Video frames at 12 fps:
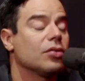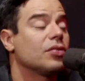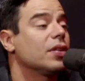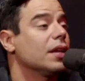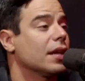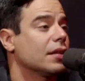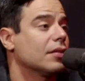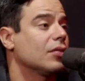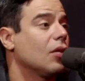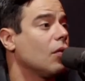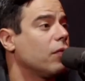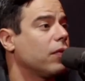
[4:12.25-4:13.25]
see the
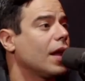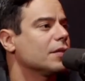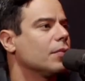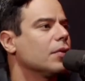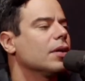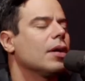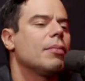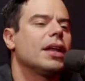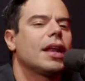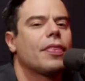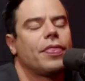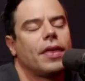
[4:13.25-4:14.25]
slow flights, but I
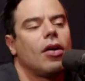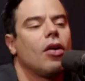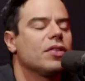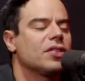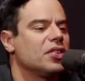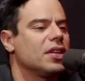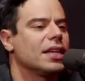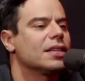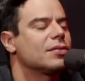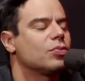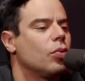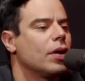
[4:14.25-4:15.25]
mean, obviously
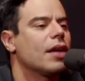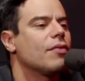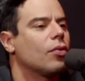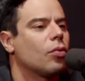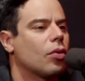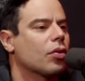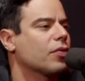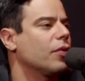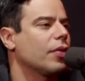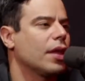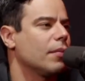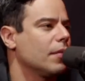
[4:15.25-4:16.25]
it's whatever works for
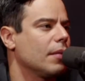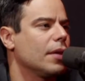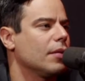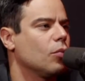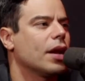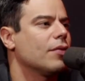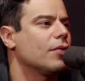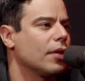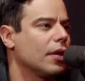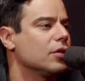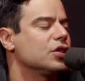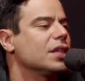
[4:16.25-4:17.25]
them. I mean, whatever
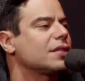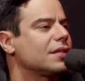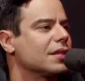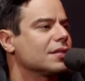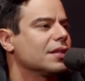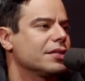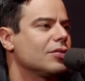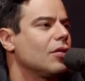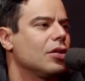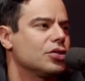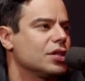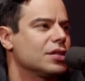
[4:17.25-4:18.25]
logistics, it's
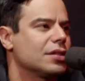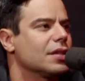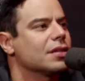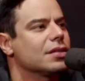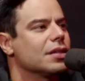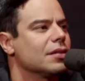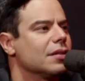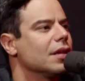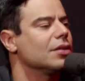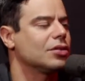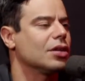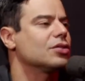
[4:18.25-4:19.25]
all logistics in
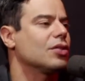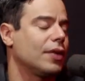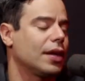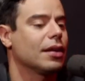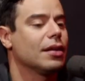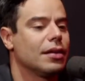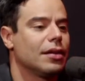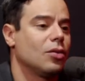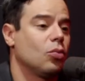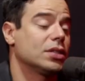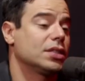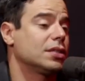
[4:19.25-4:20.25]
terms of
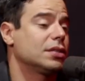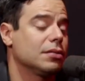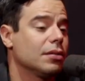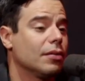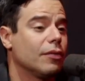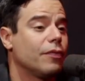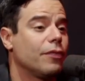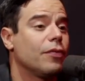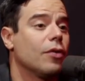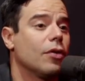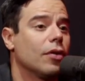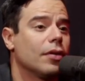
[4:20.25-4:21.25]
what's
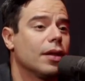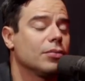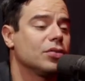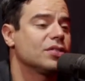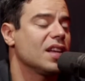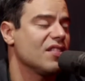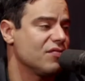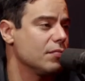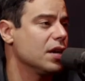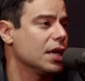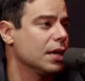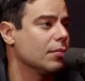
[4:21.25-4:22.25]
for them to save
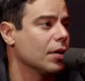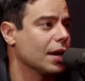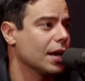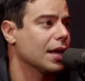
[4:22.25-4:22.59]
money. But